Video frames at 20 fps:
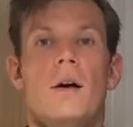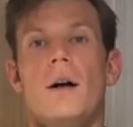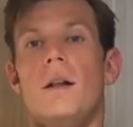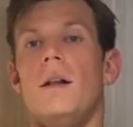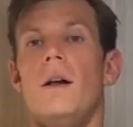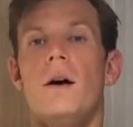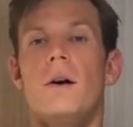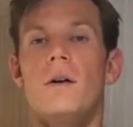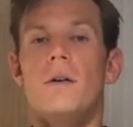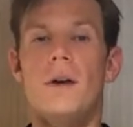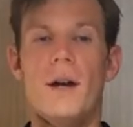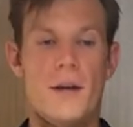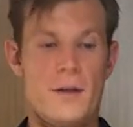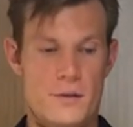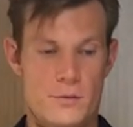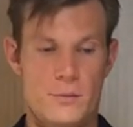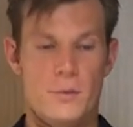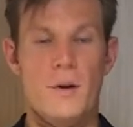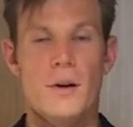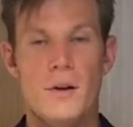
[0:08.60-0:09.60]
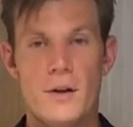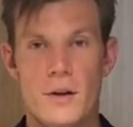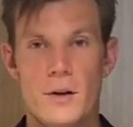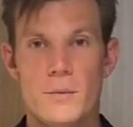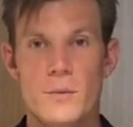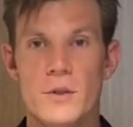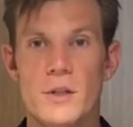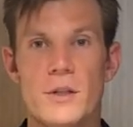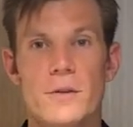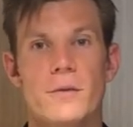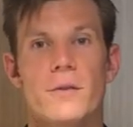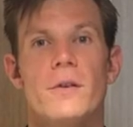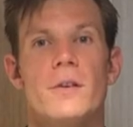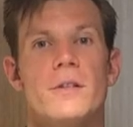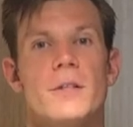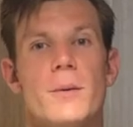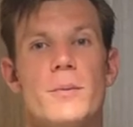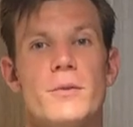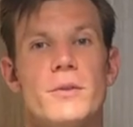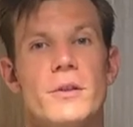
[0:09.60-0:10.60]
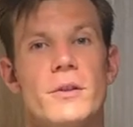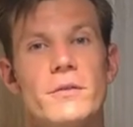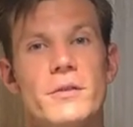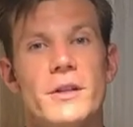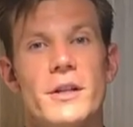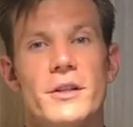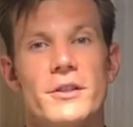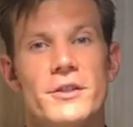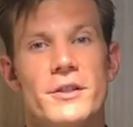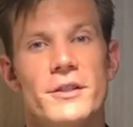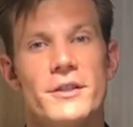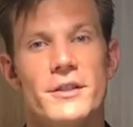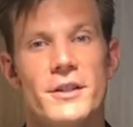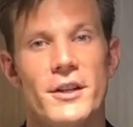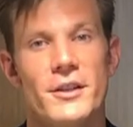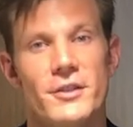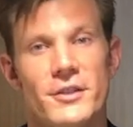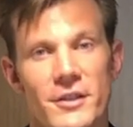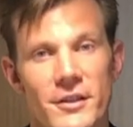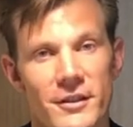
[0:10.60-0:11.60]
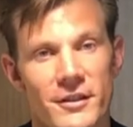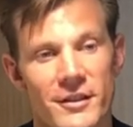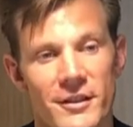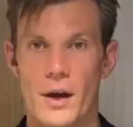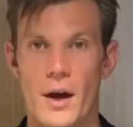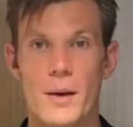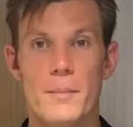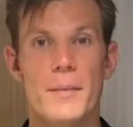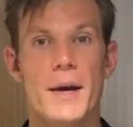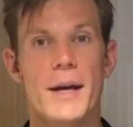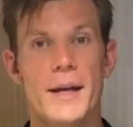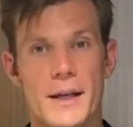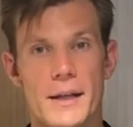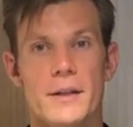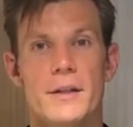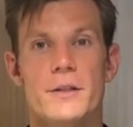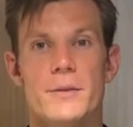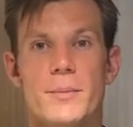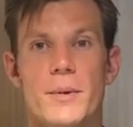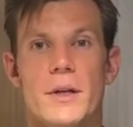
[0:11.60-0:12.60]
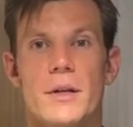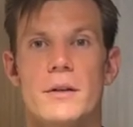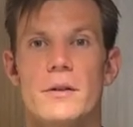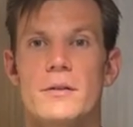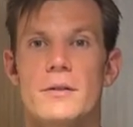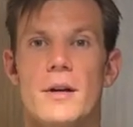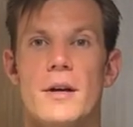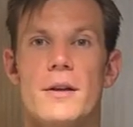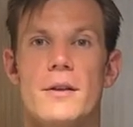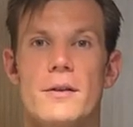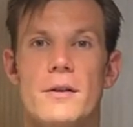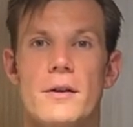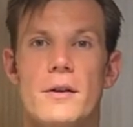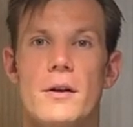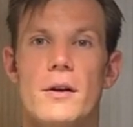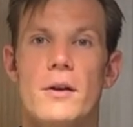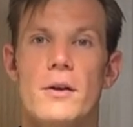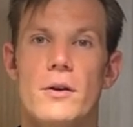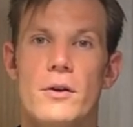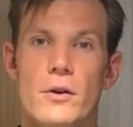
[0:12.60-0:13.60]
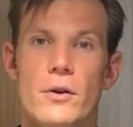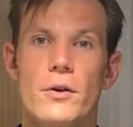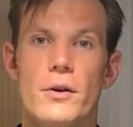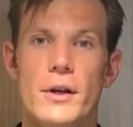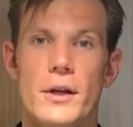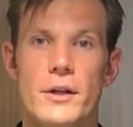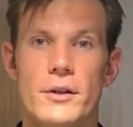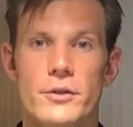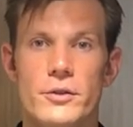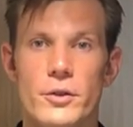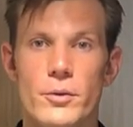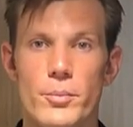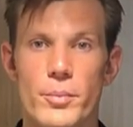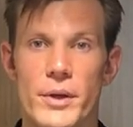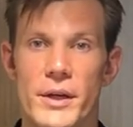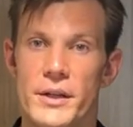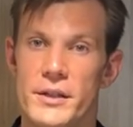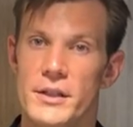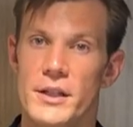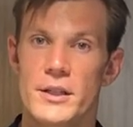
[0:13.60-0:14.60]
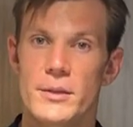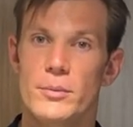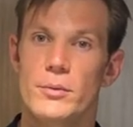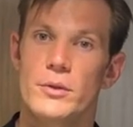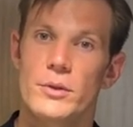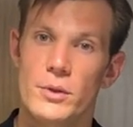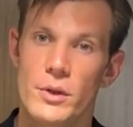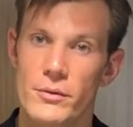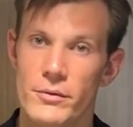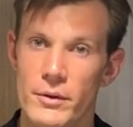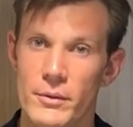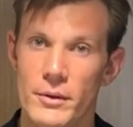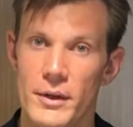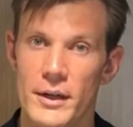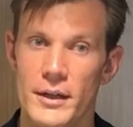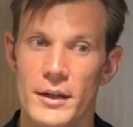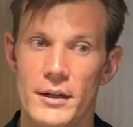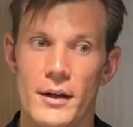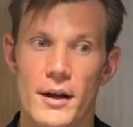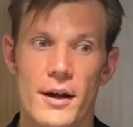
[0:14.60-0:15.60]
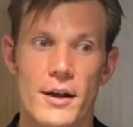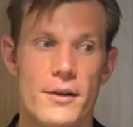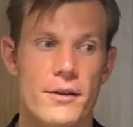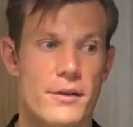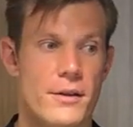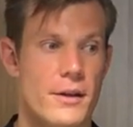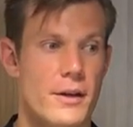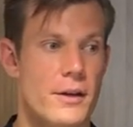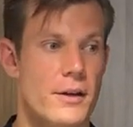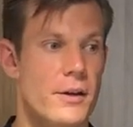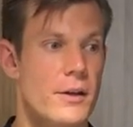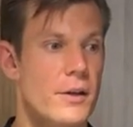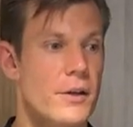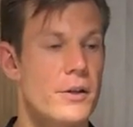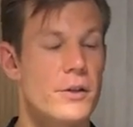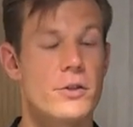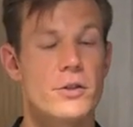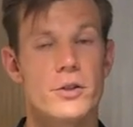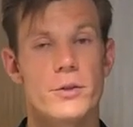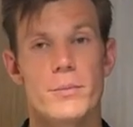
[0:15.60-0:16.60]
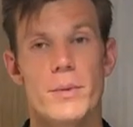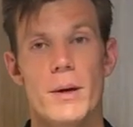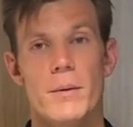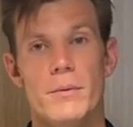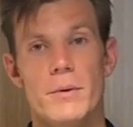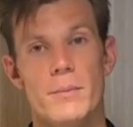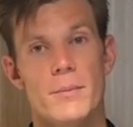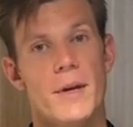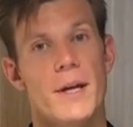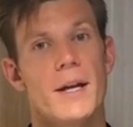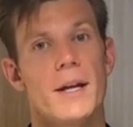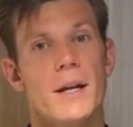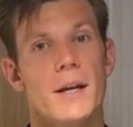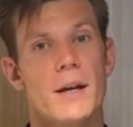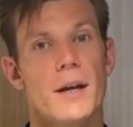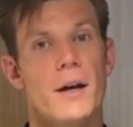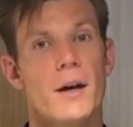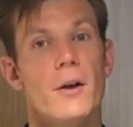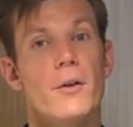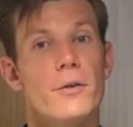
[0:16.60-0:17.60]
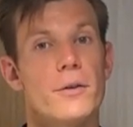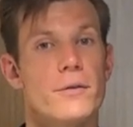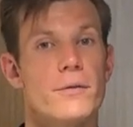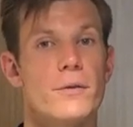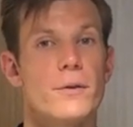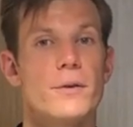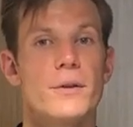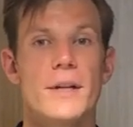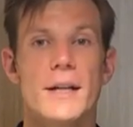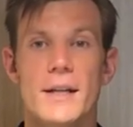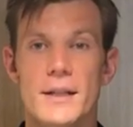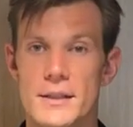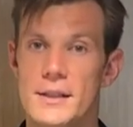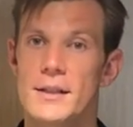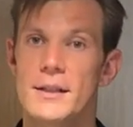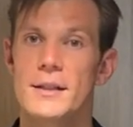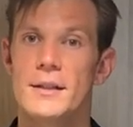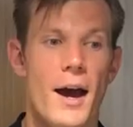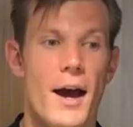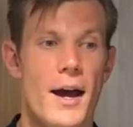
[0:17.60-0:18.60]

Hello and welcome to the first episode of Kitchen Sessions. I'm making this because I think cooking should be accessible to everyone. I think you should be able to make healthy food easily.